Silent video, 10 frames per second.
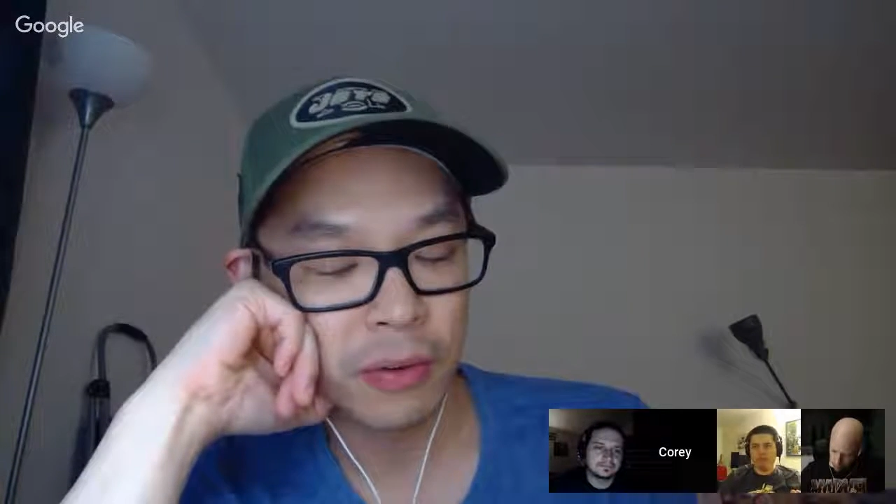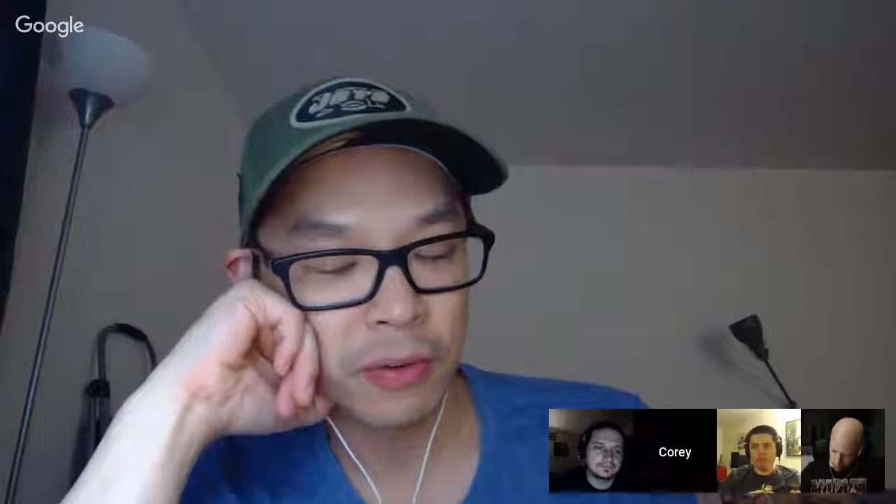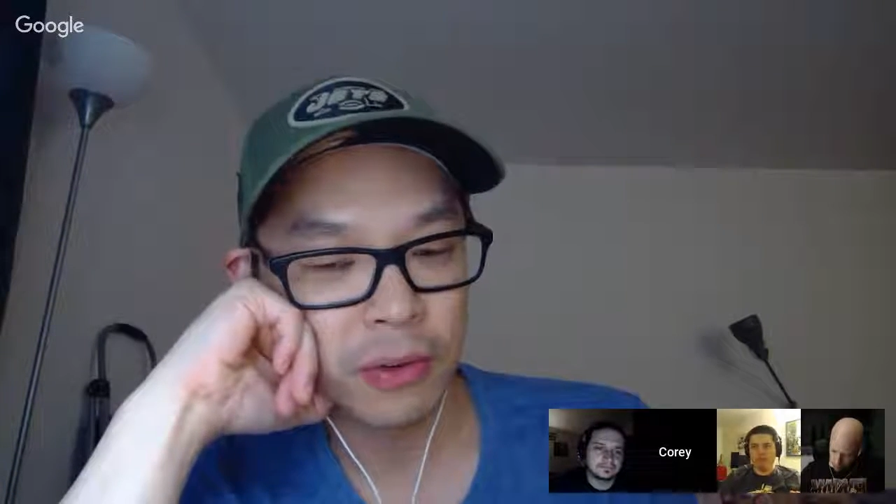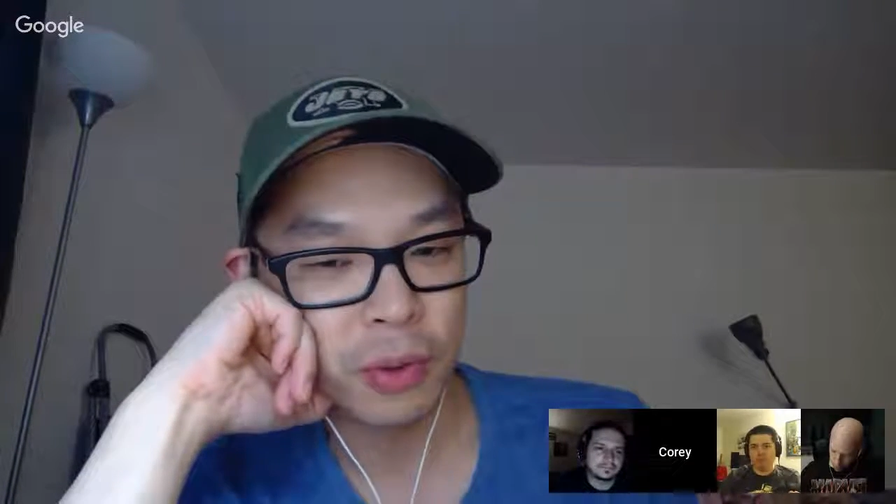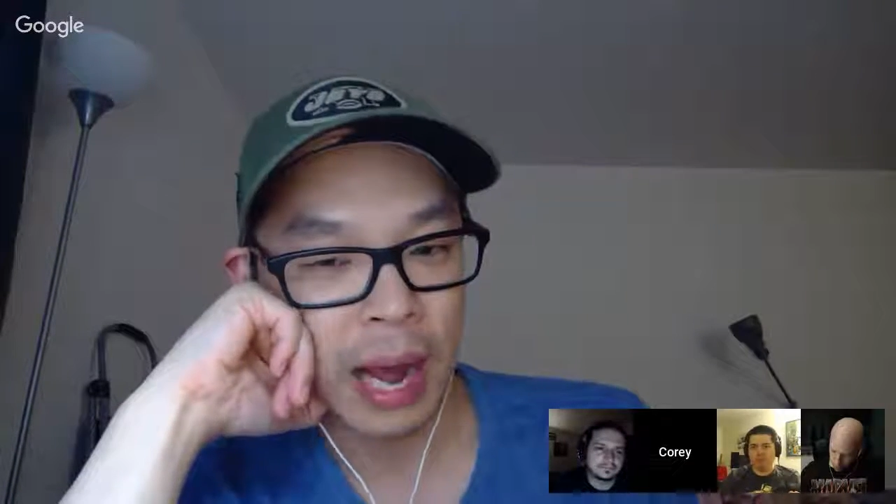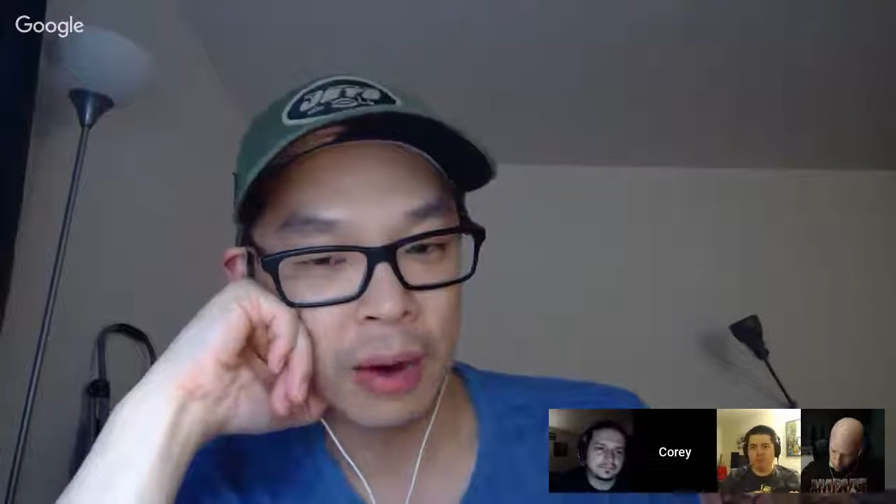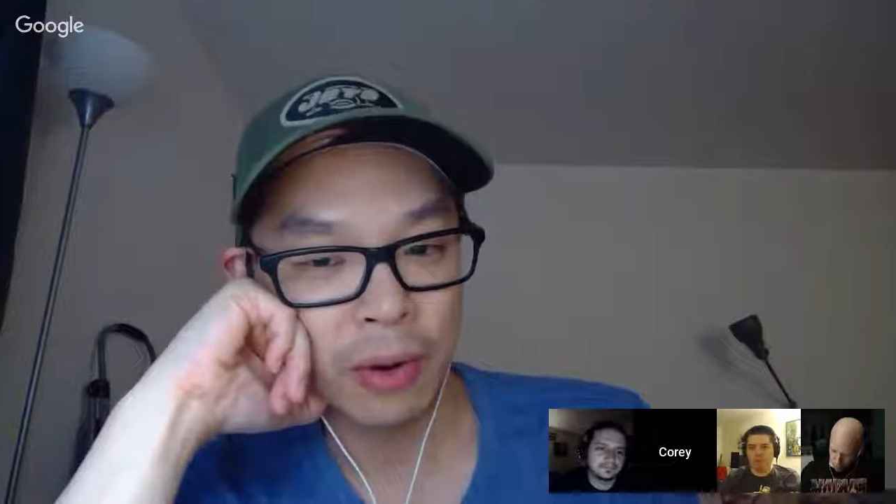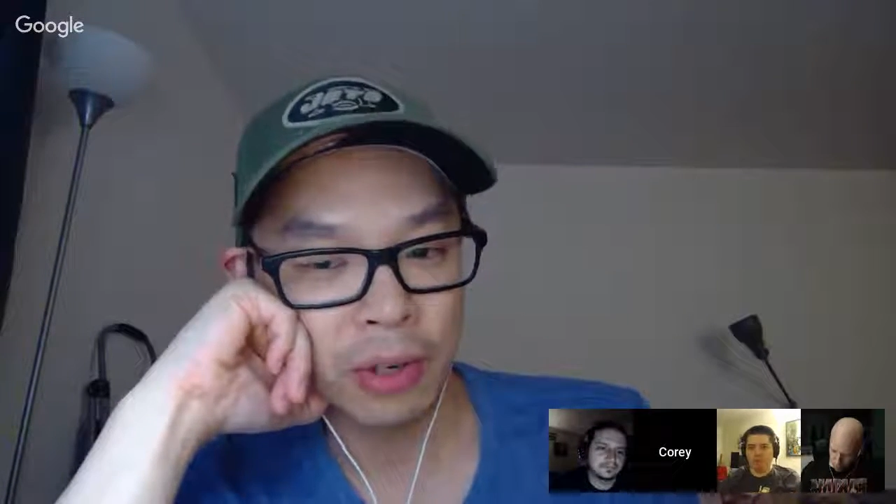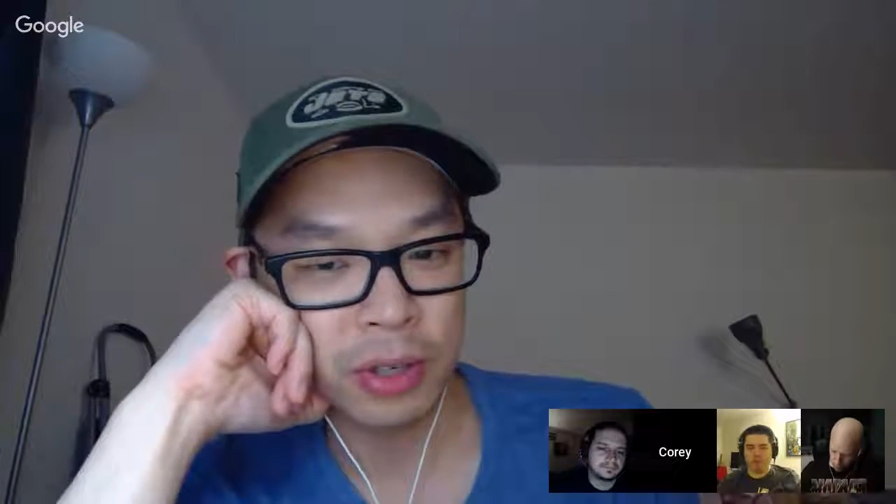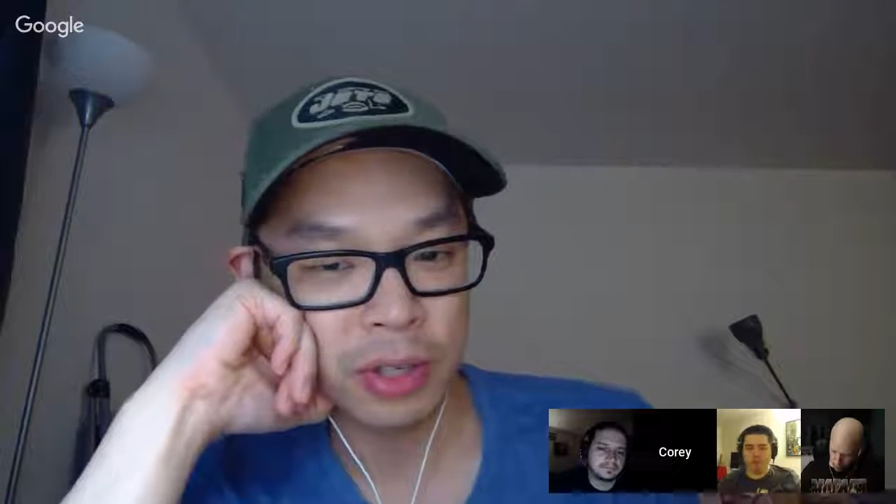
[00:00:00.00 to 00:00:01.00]
few
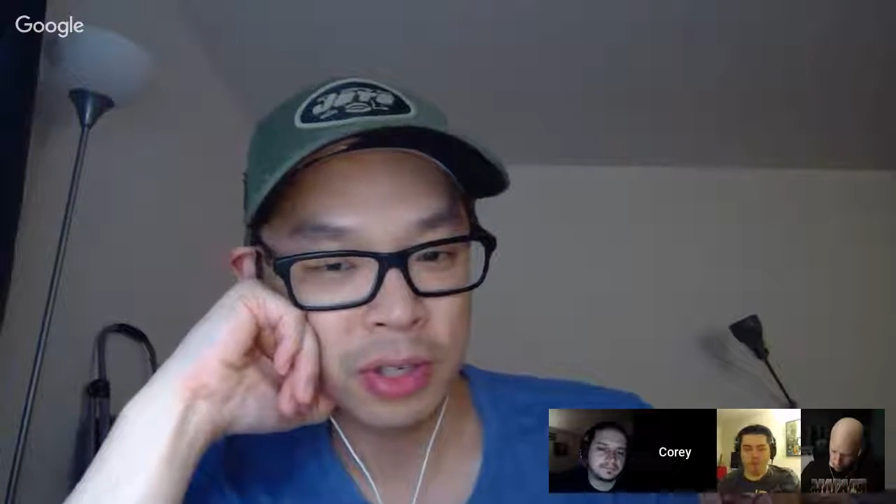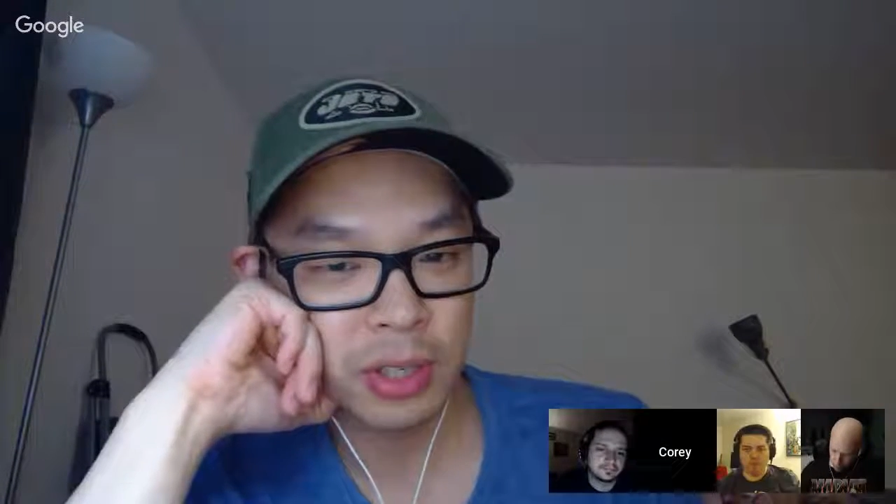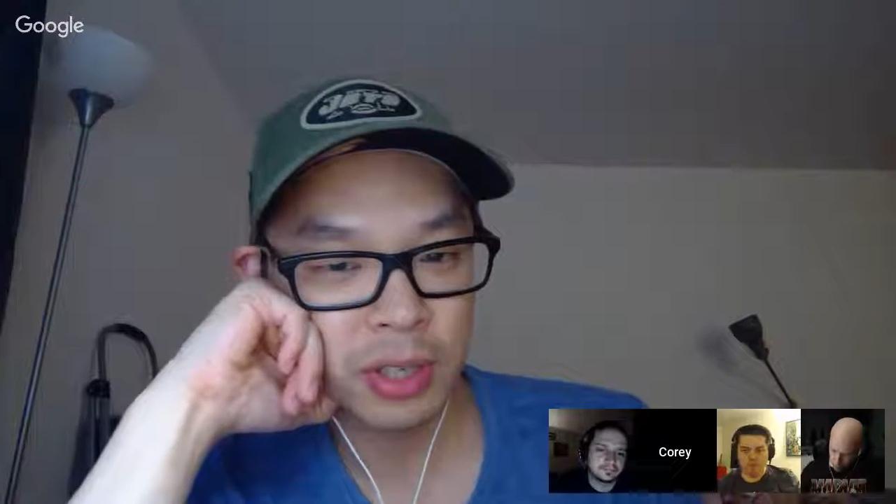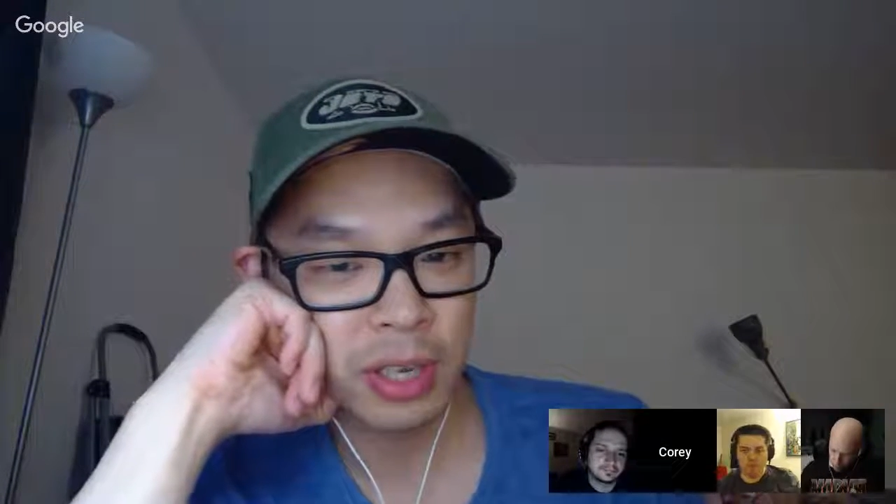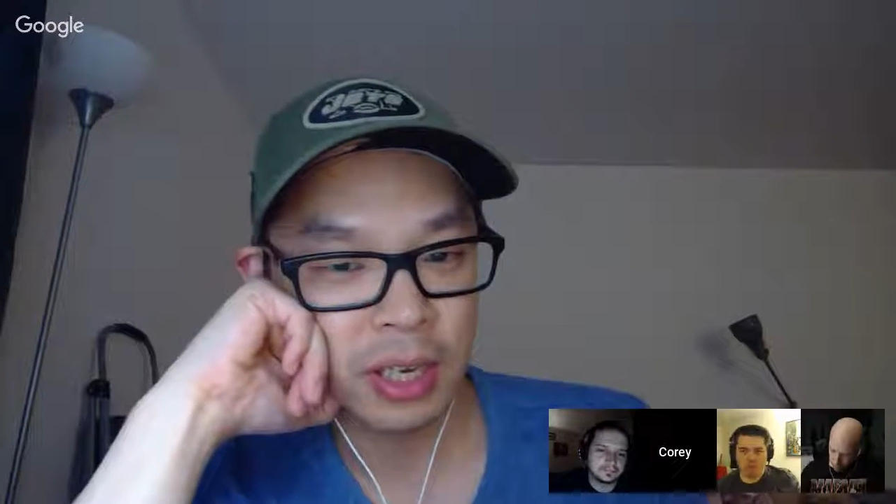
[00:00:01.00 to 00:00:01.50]
hours,